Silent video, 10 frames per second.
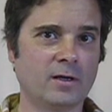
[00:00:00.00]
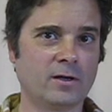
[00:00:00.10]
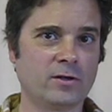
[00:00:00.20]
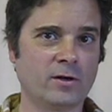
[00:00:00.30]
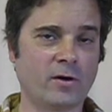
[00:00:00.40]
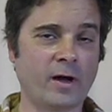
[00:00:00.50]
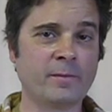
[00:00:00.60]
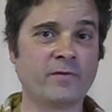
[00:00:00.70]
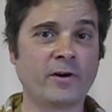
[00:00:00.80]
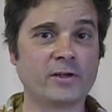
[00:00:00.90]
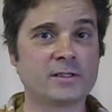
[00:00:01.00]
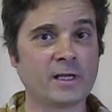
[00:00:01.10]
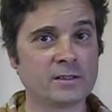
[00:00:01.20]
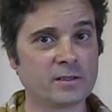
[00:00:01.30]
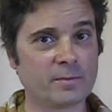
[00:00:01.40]
you know, I'm a very
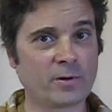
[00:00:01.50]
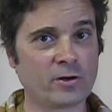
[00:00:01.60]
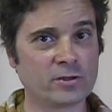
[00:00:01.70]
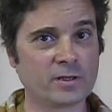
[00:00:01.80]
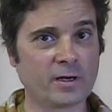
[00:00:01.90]
sensitive person.